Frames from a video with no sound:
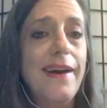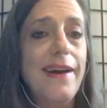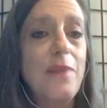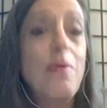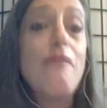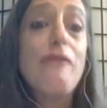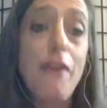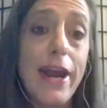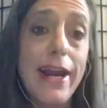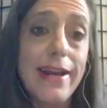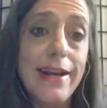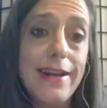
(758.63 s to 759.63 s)
who are
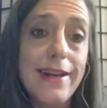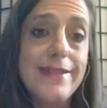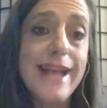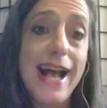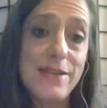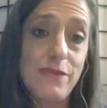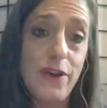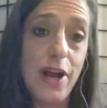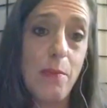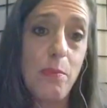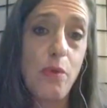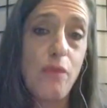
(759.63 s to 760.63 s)
afraid to ask for
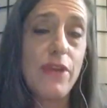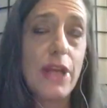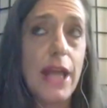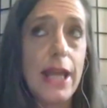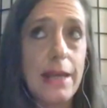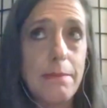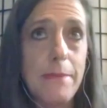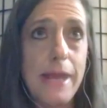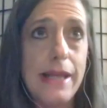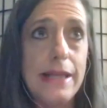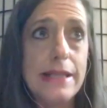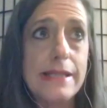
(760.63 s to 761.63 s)
help, or feel like it
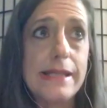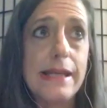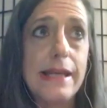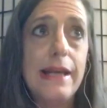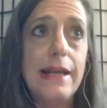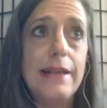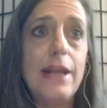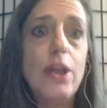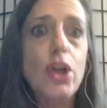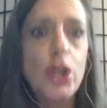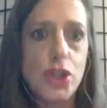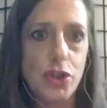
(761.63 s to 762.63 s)
means they
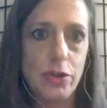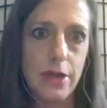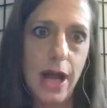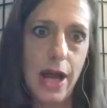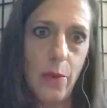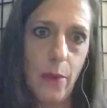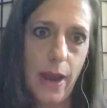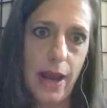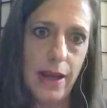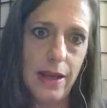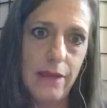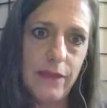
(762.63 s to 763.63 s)
look a certain kind of way
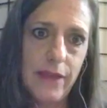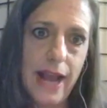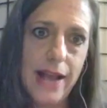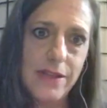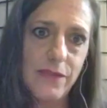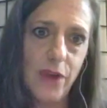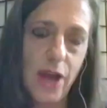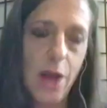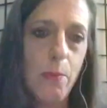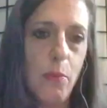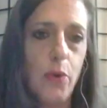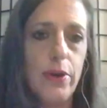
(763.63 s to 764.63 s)
if they ask for
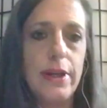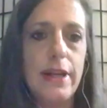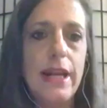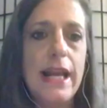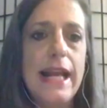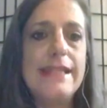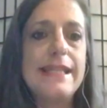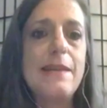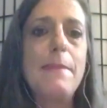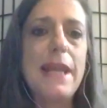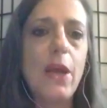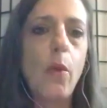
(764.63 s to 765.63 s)
help, or it, it's
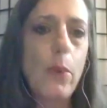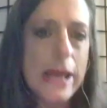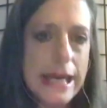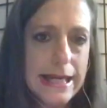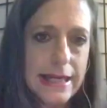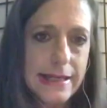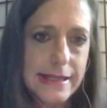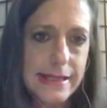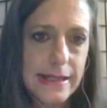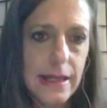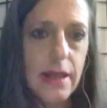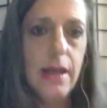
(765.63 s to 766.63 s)
admitting
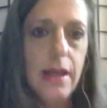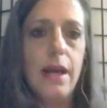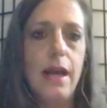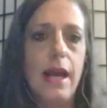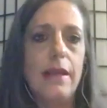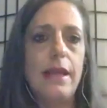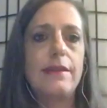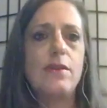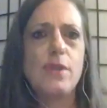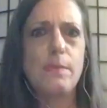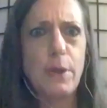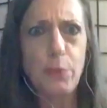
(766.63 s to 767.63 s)
weakness, and like
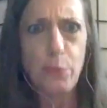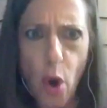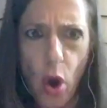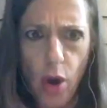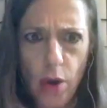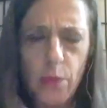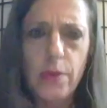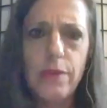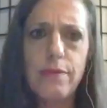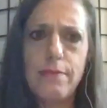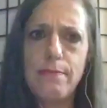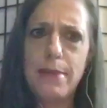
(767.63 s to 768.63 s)
there's something wrong with
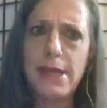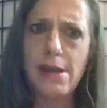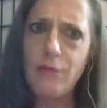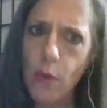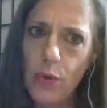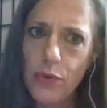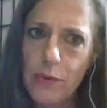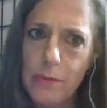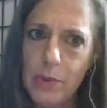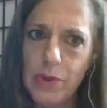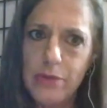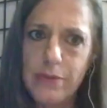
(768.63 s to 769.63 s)
being vulnerable,
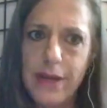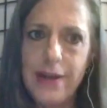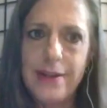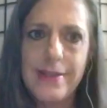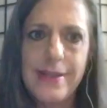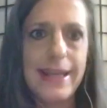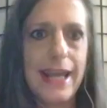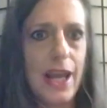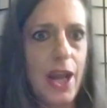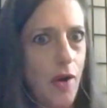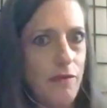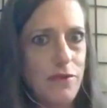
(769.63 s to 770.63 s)
right? It's like
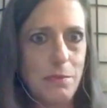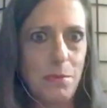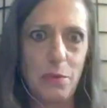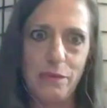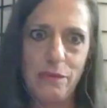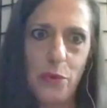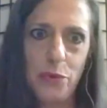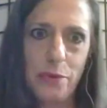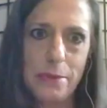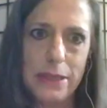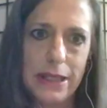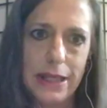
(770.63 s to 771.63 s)
getting comfortable with
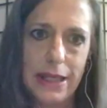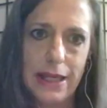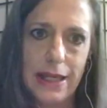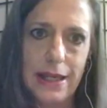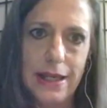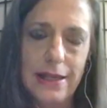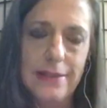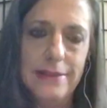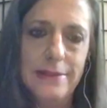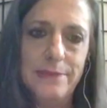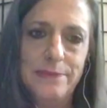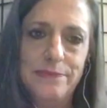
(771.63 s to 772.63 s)
vulnerability.
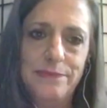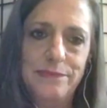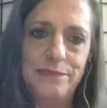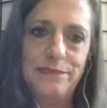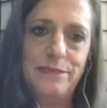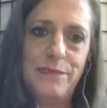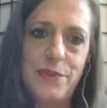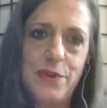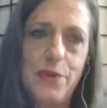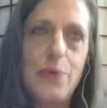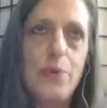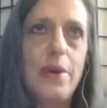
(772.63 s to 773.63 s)

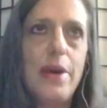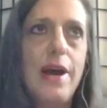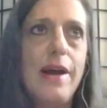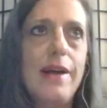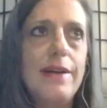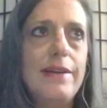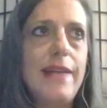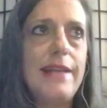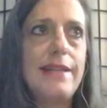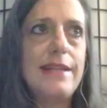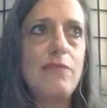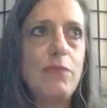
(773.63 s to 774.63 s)
So uh,
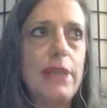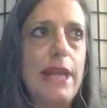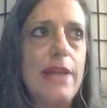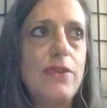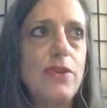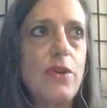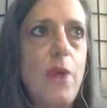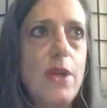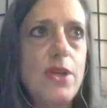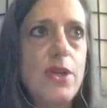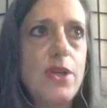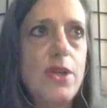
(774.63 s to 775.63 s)
that didn't really answer your
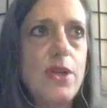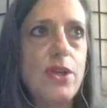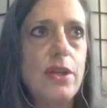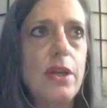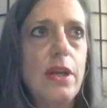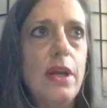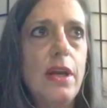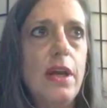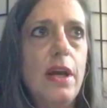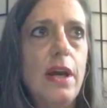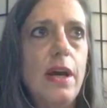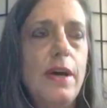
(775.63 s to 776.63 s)
question.
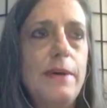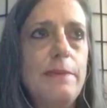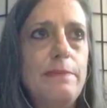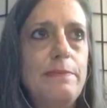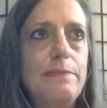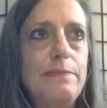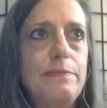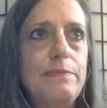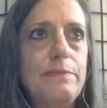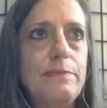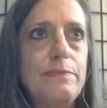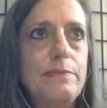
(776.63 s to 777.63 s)
Um,
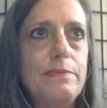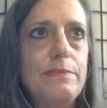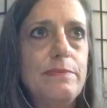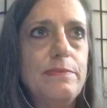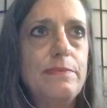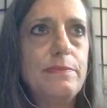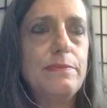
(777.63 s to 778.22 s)
No, but